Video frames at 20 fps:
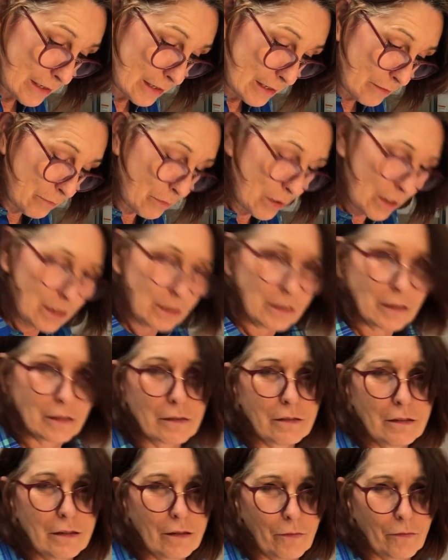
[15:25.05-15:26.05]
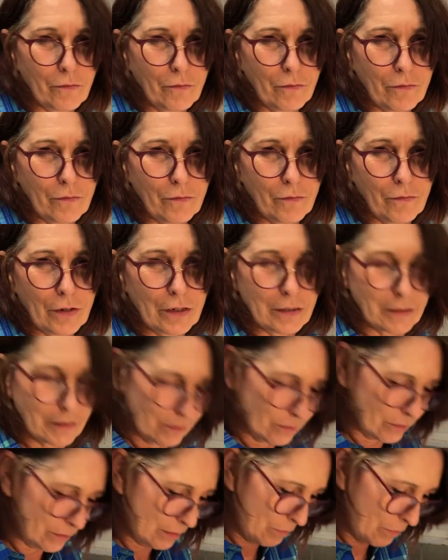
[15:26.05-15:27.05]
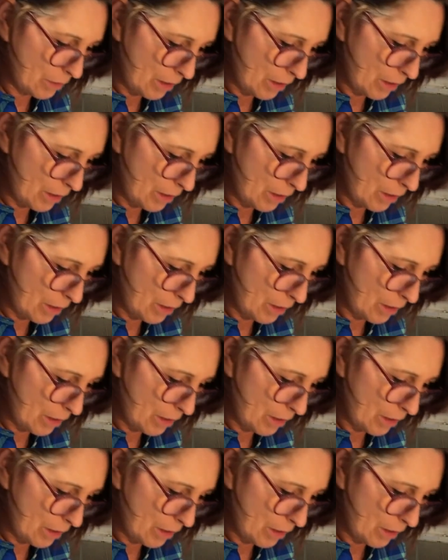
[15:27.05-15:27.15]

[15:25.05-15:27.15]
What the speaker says: Well, wait, you'll see what